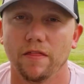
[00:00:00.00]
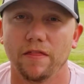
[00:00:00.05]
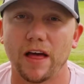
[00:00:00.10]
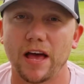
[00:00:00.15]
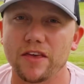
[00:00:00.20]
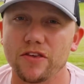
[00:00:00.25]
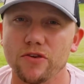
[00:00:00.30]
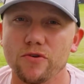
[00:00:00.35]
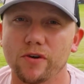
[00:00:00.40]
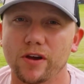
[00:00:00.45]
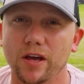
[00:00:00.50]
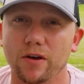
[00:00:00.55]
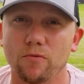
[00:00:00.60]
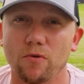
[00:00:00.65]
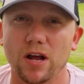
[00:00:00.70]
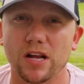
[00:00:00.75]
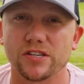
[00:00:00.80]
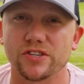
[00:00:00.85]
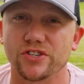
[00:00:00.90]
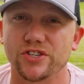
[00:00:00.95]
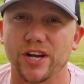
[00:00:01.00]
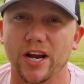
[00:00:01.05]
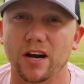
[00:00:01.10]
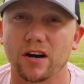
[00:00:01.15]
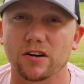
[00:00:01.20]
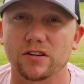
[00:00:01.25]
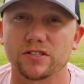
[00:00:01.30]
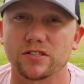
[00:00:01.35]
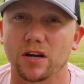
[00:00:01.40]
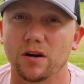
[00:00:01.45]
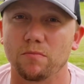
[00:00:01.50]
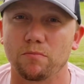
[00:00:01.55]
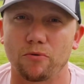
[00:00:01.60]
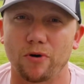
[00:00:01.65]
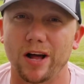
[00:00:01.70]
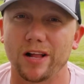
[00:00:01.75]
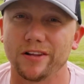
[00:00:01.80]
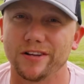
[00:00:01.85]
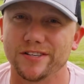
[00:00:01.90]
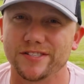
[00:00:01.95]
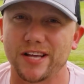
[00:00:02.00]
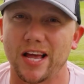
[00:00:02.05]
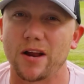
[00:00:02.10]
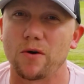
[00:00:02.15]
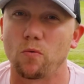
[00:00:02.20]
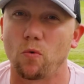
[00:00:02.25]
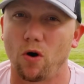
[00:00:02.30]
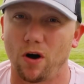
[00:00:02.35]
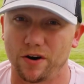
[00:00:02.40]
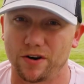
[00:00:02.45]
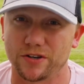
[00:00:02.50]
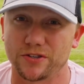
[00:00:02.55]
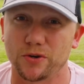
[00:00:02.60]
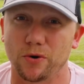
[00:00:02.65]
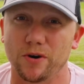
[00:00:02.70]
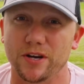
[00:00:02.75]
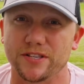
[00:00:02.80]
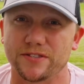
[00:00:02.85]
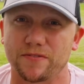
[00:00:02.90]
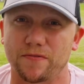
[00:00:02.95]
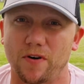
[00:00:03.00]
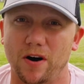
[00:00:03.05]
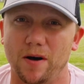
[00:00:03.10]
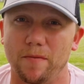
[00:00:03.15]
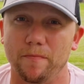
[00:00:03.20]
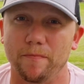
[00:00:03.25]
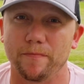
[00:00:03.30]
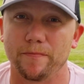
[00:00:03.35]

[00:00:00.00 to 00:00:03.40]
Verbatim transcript: that you can rent chairs, umbrellas, and water toys from.